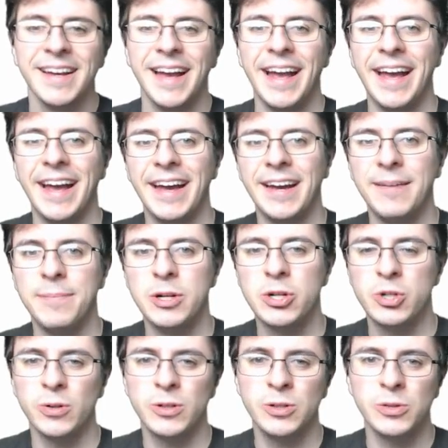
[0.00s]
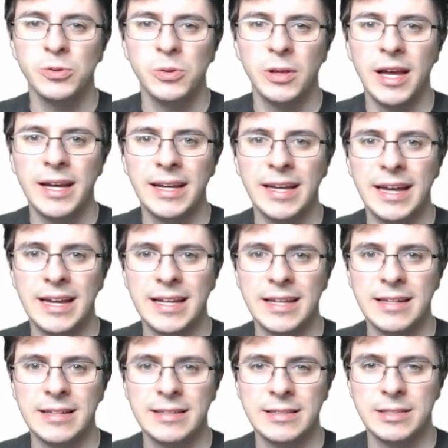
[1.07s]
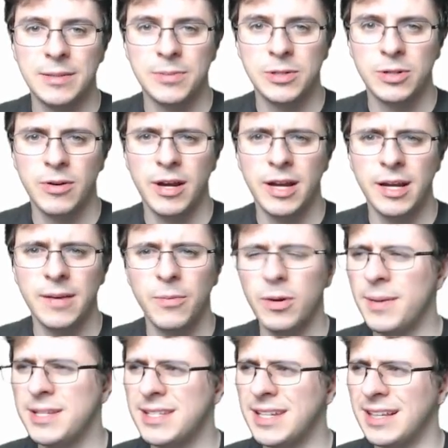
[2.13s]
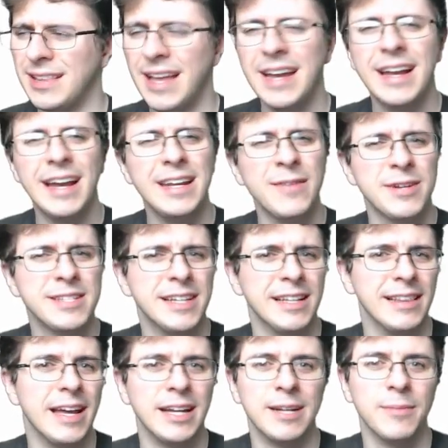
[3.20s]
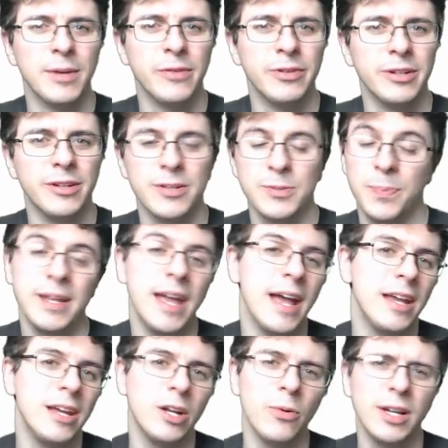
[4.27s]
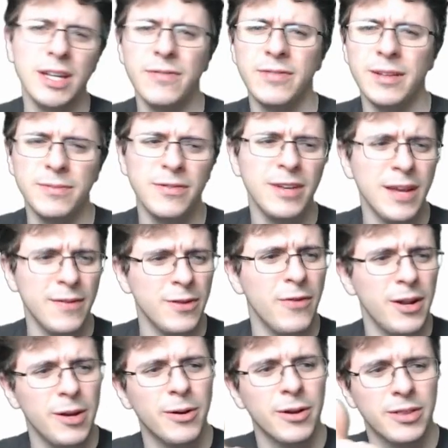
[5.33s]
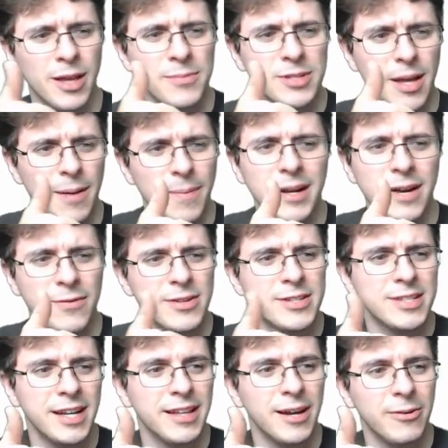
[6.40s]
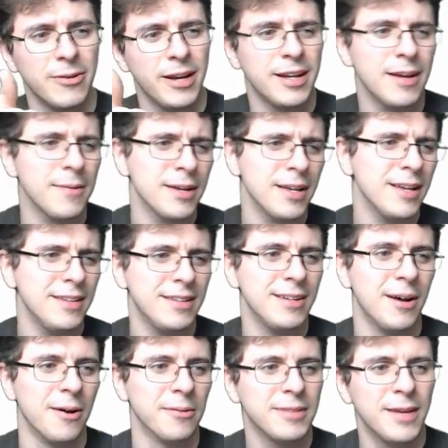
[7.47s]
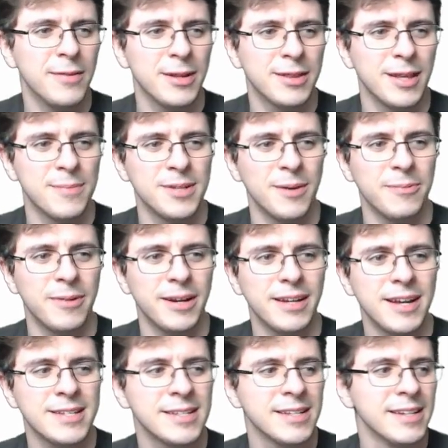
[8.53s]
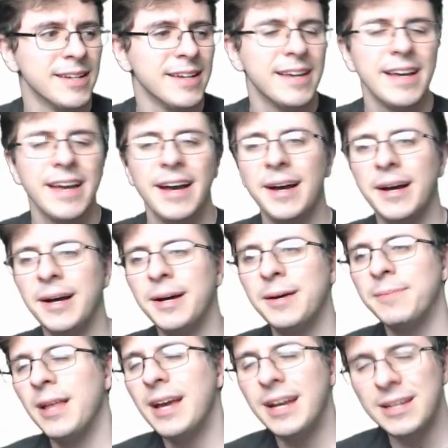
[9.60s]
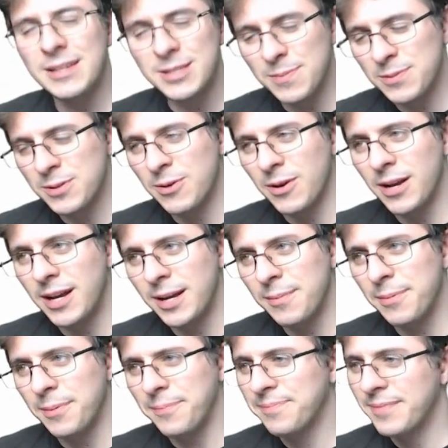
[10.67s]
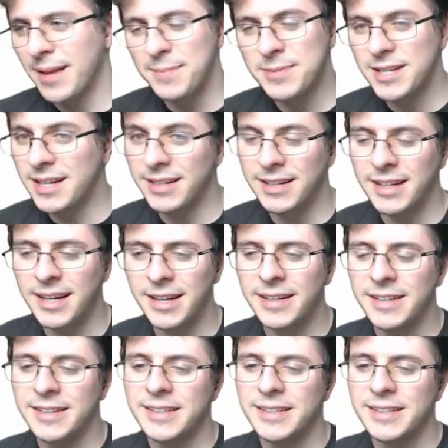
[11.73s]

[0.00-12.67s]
And be sure to like and subscribe. What am I saying? Like? I never say like in my videos. But yeah, you know what? Give the video a thumbs up. I never say that, right? Give it a thumbs up, right, guys? Like, subscribe. I'm saying it again.